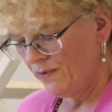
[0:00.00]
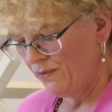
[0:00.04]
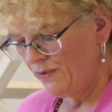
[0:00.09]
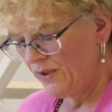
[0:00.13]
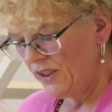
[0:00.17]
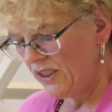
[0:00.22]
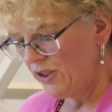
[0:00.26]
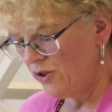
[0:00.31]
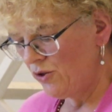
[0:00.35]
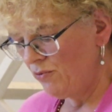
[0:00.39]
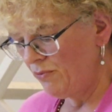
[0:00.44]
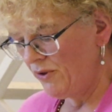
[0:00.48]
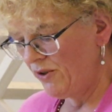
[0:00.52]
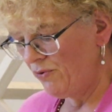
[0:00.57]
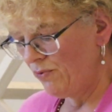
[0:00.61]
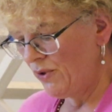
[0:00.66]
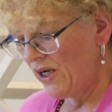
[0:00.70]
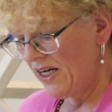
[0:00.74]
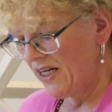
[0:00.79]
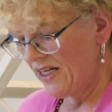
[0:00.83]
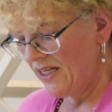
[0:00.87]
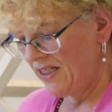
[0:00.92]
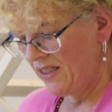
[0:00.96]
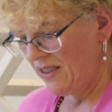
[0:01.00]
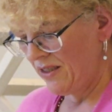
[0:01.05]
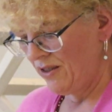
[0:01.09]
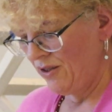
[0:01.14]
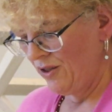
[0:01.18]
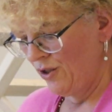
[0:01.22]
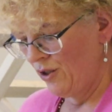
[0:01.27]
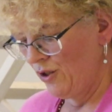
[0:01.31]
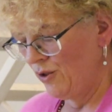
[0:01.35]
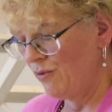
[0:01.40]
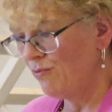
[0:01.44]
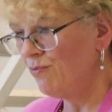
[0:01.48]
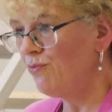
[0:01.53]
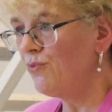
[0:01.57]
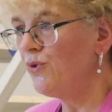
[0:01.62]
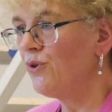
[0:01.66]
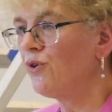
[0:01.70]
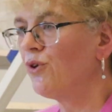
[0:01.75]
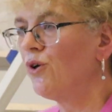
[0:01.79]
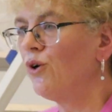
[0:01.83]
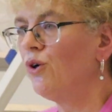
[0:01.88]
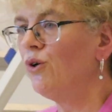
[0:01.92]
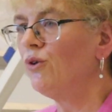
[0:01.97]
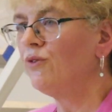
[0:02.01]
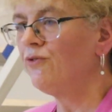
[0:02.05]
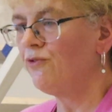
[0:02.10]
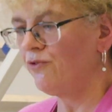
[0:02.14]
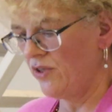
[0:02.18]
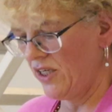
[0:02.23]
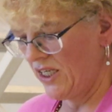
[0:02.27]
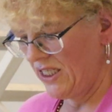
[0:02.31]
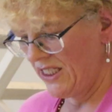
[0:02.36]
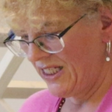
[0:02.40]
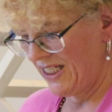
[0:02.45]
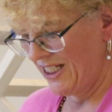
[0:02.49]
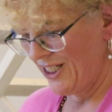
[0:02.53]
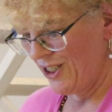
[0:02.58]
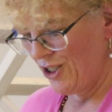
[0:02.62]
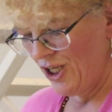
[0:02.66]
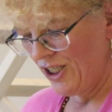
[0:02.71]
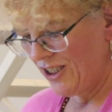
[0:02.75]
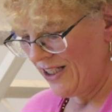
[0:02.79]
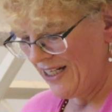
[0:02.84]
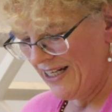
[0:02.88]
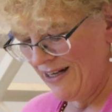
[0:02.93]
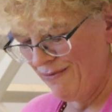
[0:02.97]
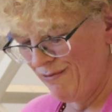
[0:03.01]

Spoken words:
We need to be wise. Pure gold for us does not